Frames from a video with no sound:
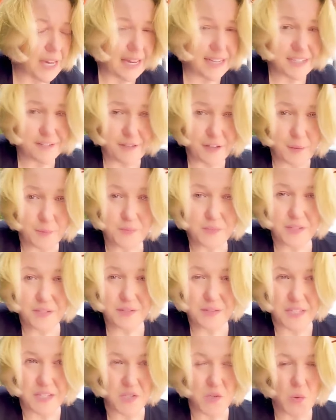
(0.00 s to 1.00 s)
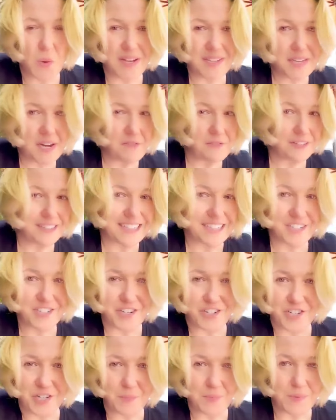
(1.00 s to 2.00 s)
had developed these
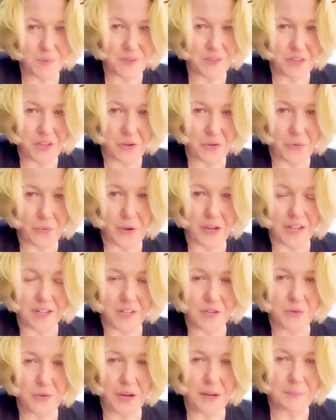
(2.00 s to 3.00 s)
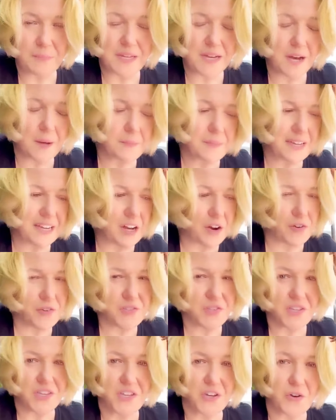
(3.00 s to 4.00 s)
quasi-relationships with you, and you had become like our
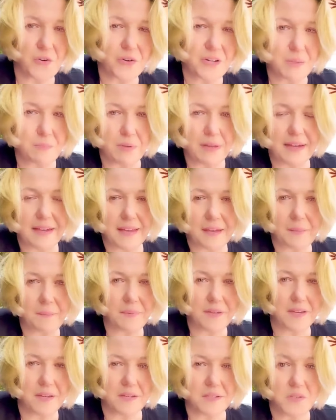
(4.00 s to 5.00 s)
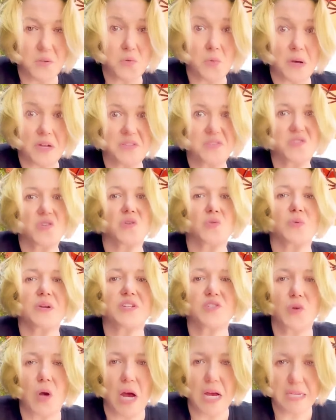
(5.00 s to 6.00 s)
security blanket, because who else could we
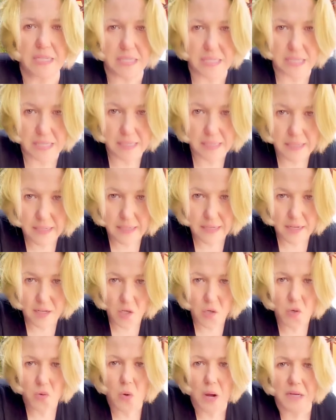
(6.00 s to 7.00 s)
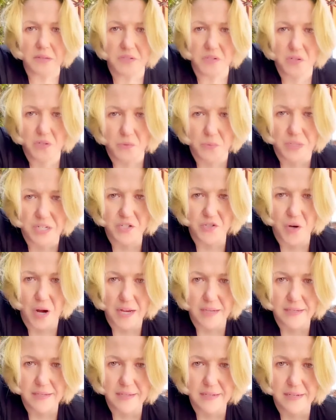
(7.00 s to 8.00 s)
trust? Who else could we
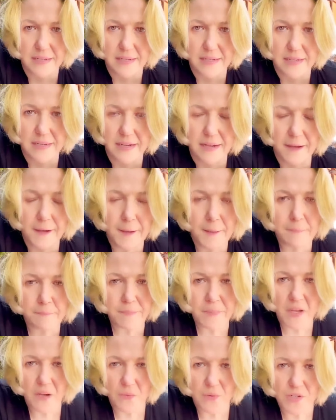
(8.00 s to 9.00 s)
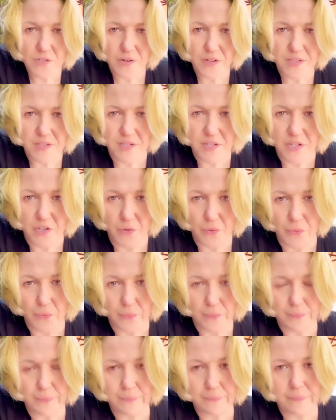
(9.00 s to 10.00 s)
trust? We trusted you.
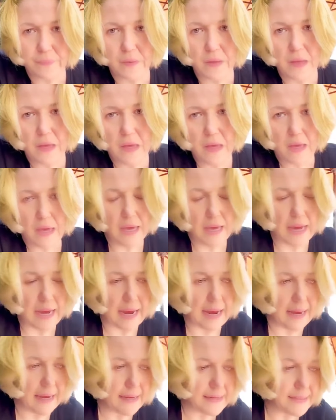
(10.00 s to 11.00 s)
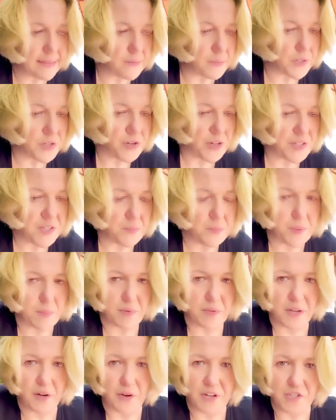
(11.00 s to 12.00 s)
And we trusted
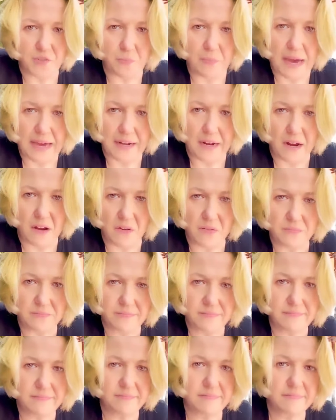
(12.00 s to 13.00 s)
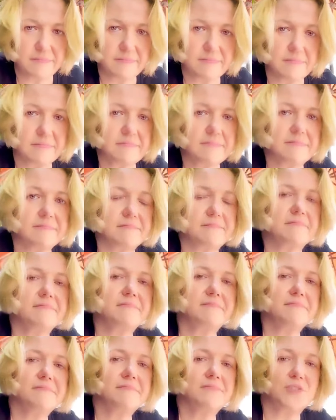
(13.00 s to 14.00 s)
people like Rachel Maddow,
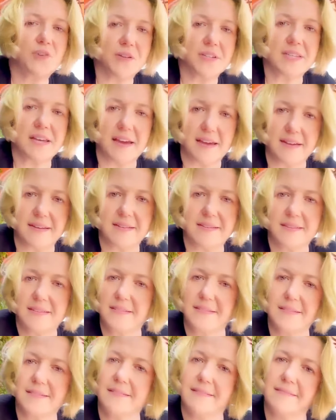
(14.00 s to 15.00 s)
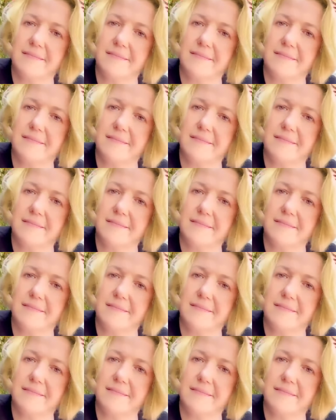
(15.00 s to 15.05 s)
Chris Hayes,